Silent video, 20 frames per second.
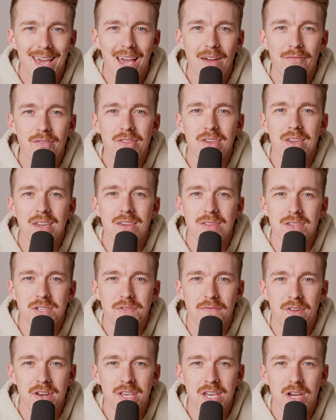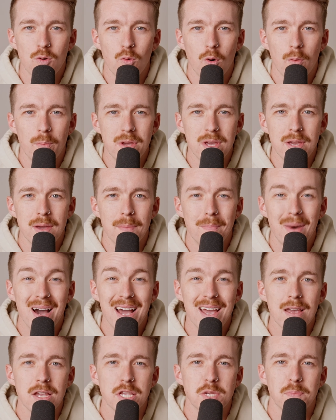Everything in this video will be
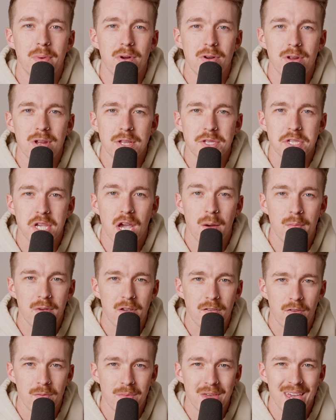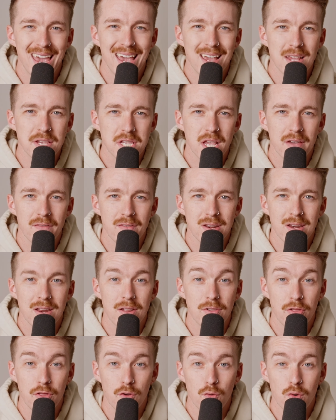my experience coming from the a7
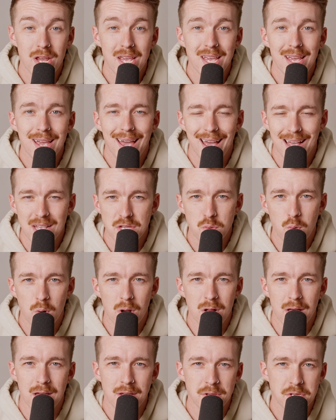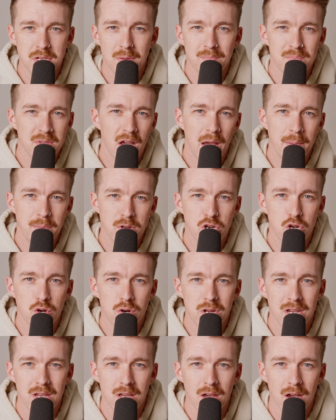III as well as sometimes
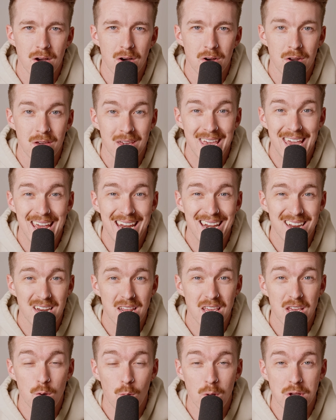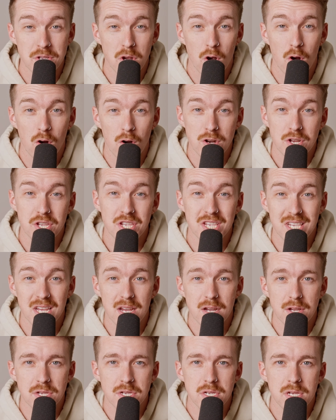shooting on a Canon EOS
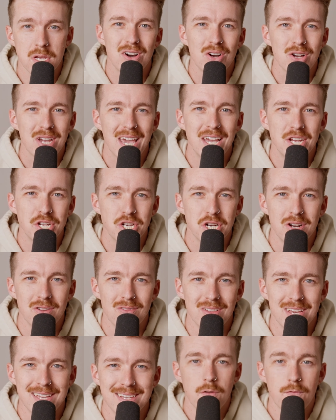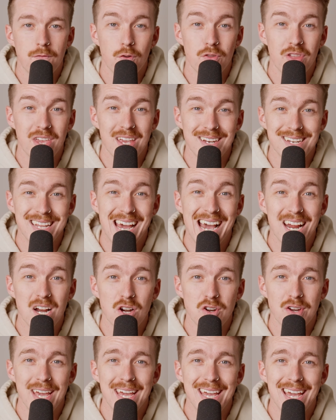R6 occasionally. For the
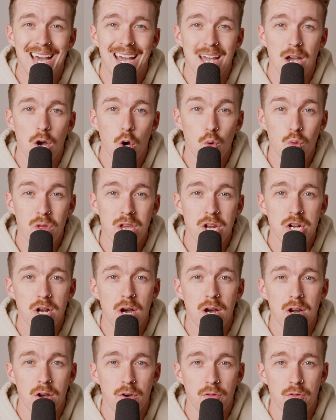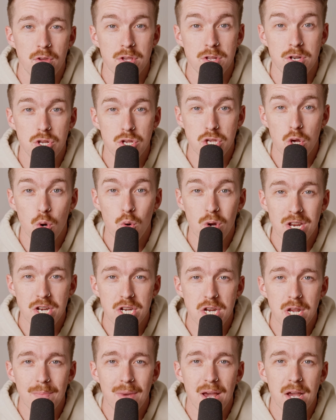entire day I only shot on the Sony
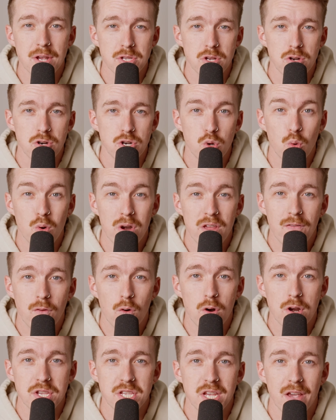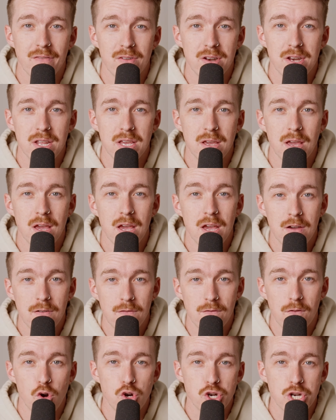G Master 24-70
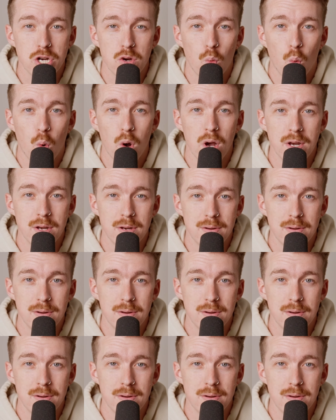version 1.